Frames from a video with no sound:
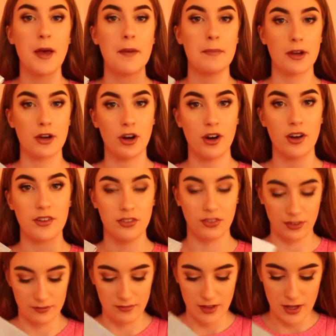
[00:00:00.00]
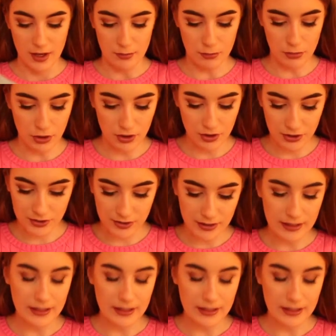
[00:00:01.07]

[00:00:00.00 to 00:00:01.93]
because most